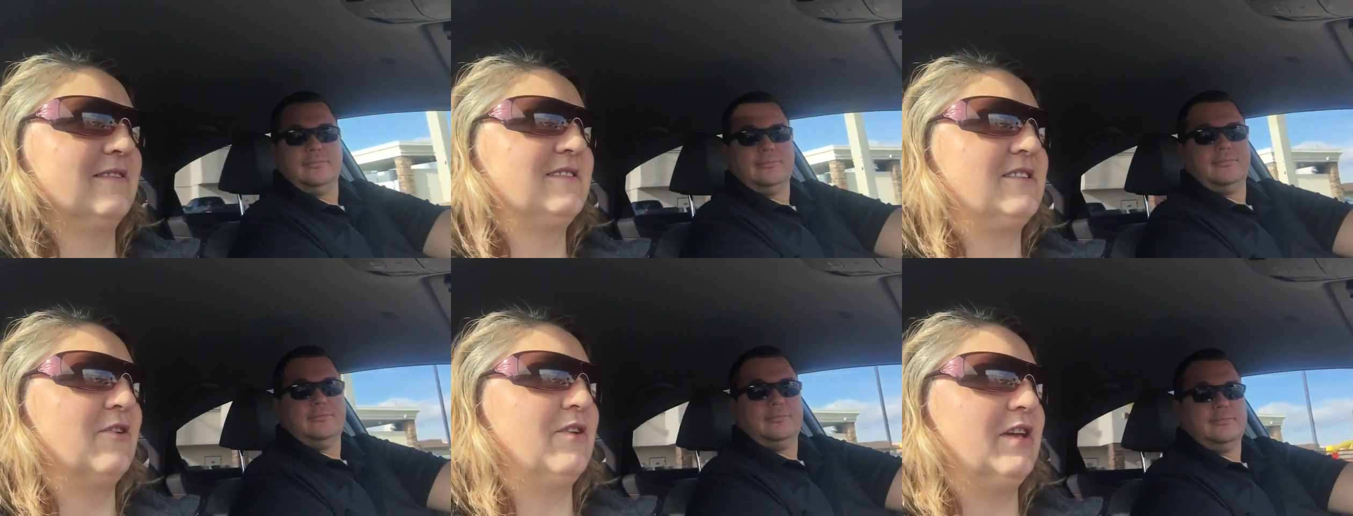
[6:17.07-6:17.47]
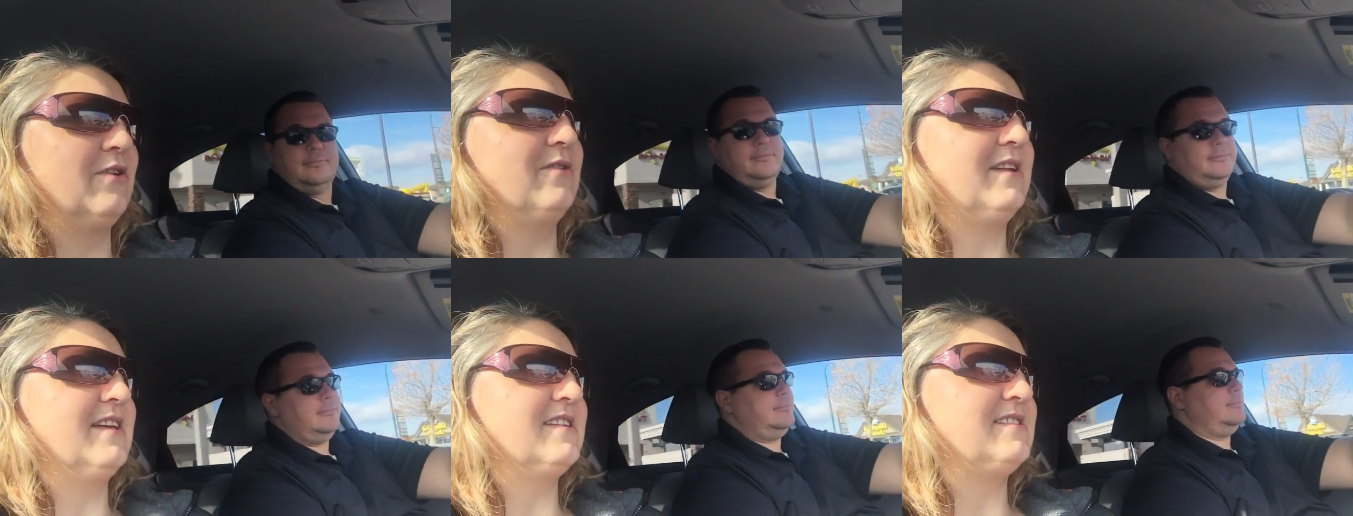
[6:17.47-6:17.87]
Speaker 1: So
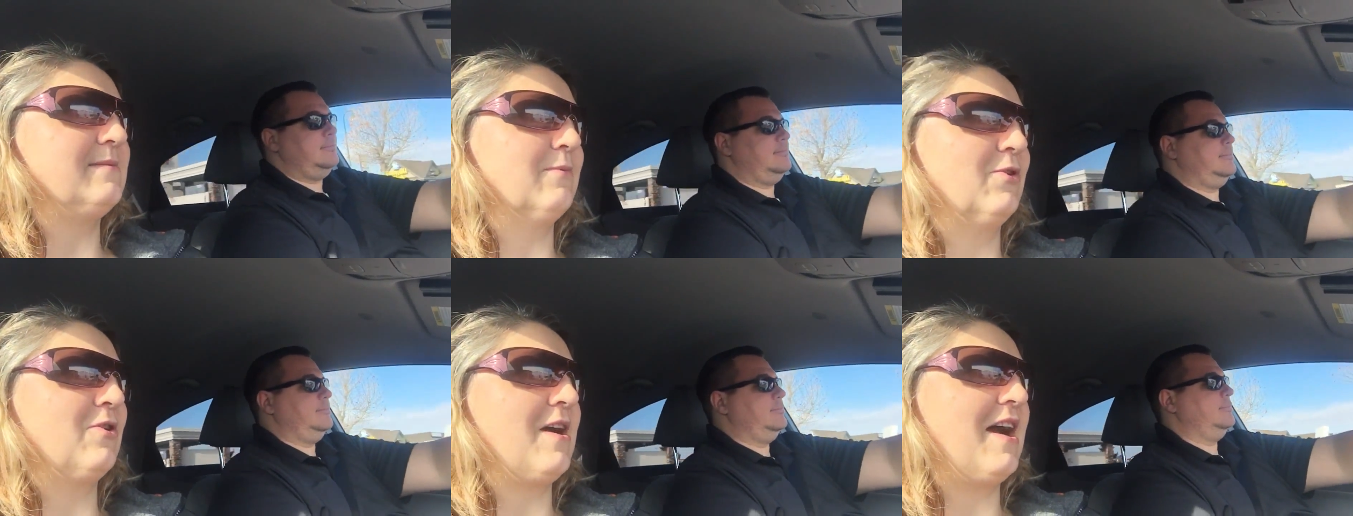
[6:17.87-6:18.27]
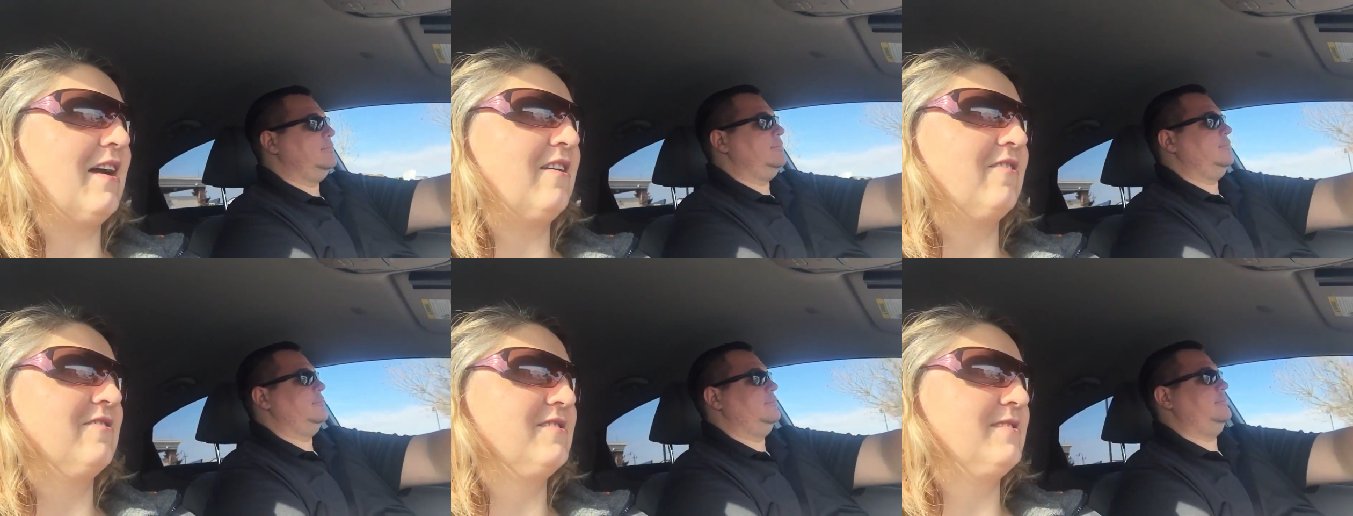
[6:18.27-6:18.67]
you'd get some
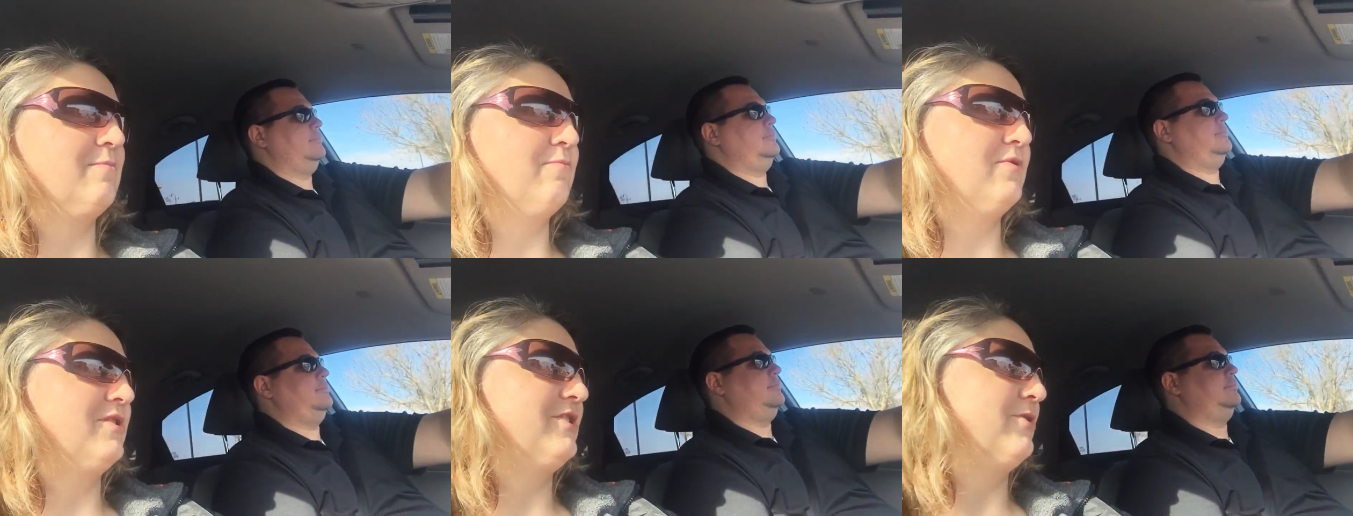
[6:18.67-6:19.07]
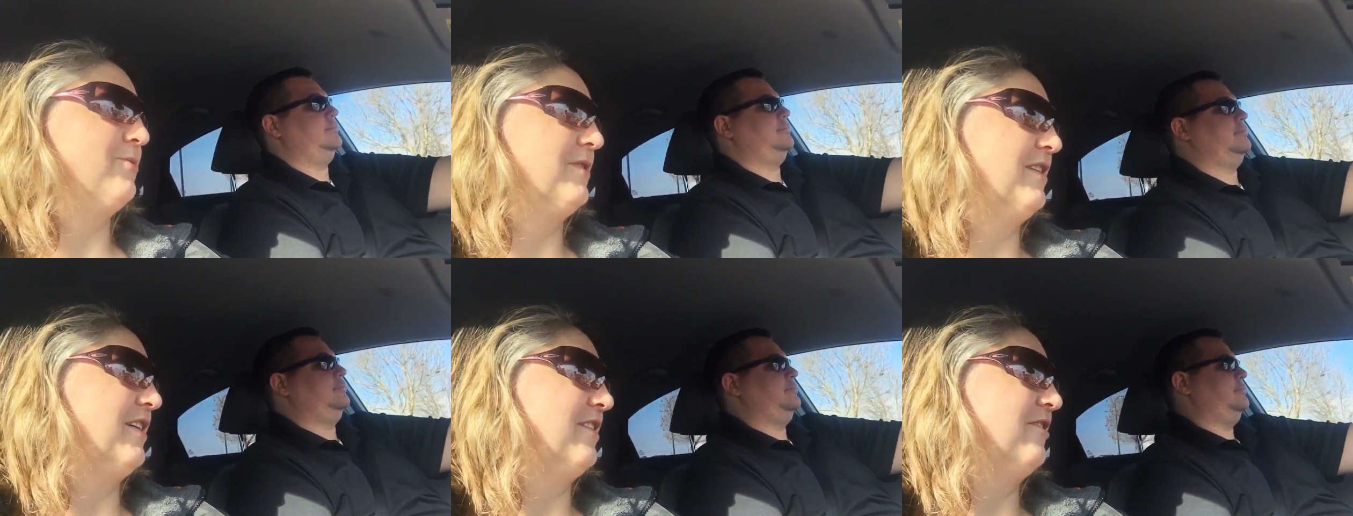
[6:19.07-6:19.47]
crackers and Bridger
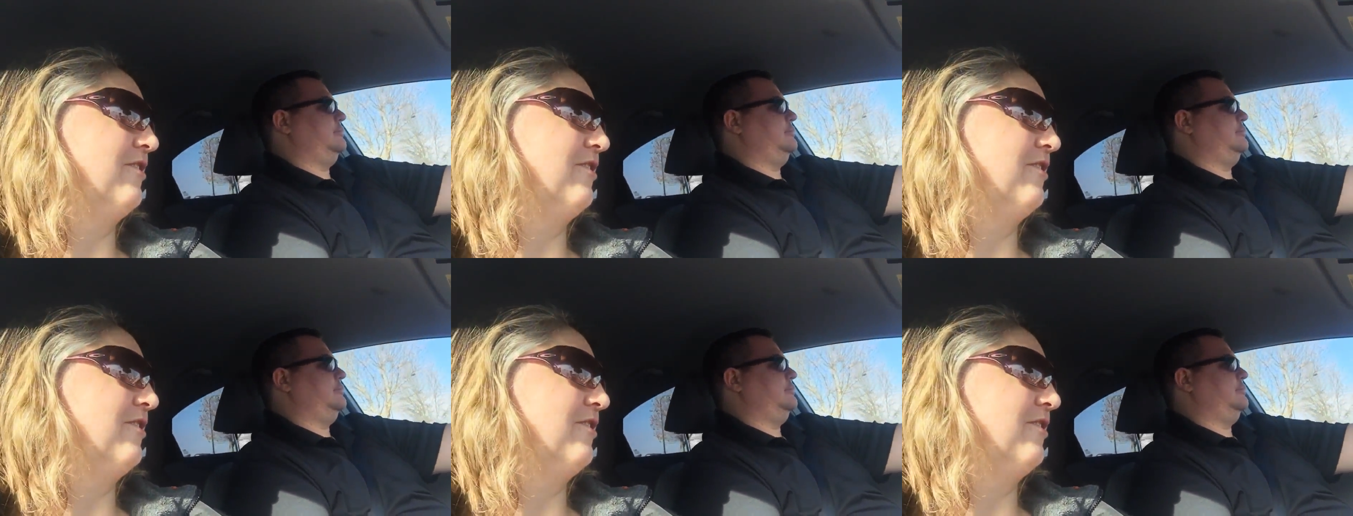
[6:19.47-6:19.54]
would get